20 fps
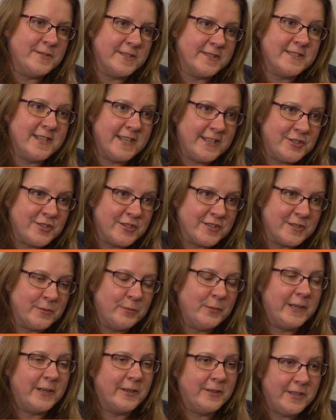as teachers and
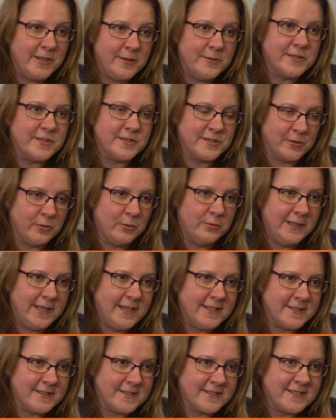we can use as school
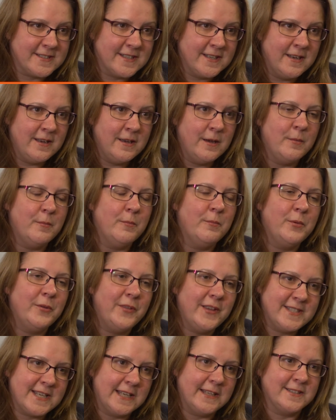leaders, but
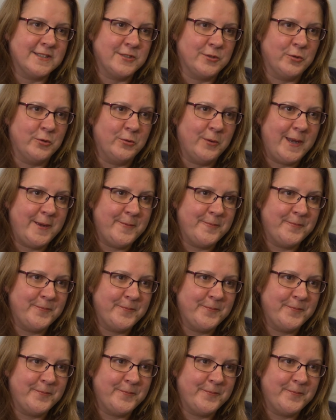they tell a story.